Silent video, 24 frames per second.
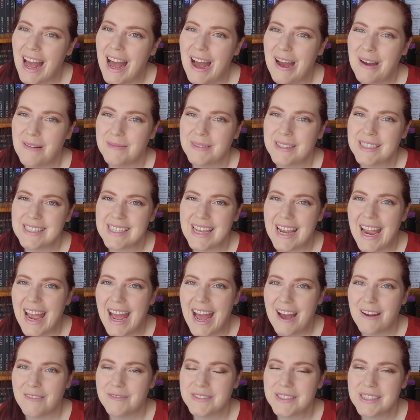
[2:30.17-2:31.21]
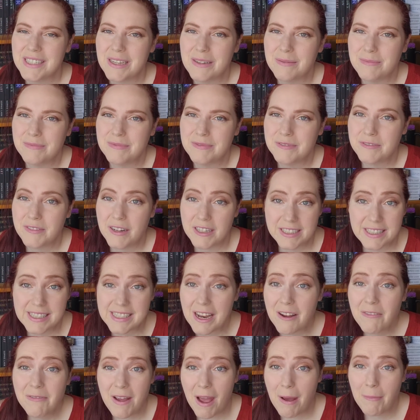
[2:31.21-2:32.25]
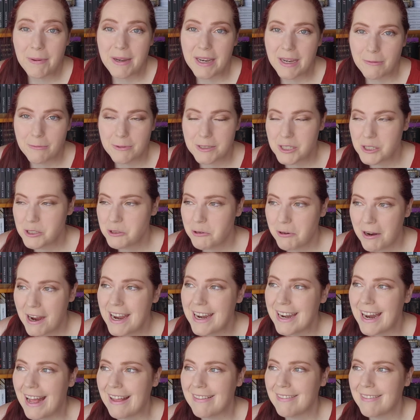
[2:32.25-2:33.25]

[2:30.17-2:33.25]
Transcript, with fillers: because um, I have some fun stuff happening, which is great.